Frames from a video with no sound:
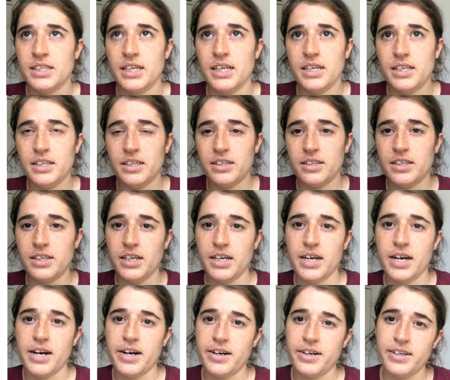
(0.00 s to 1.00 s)
in
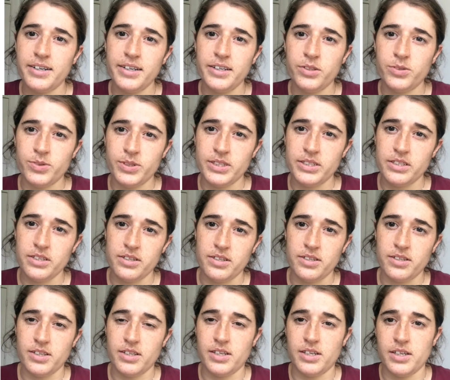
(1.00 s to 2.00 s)
the early
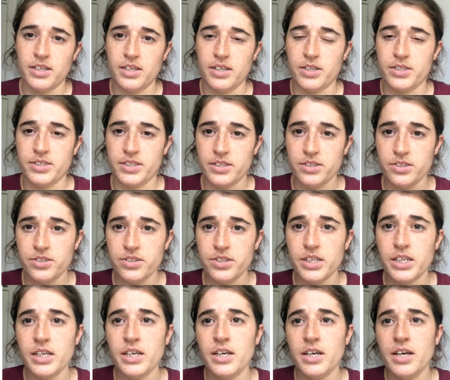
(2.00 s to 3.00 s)
20th
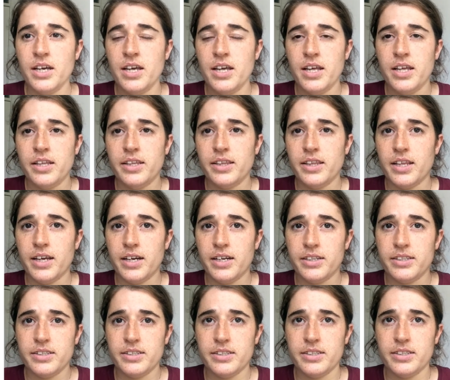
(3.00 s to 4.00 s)
century
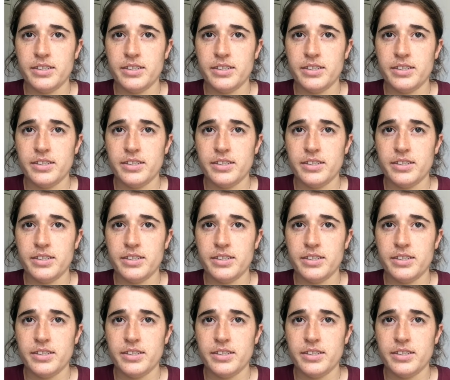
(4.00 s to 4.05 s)
that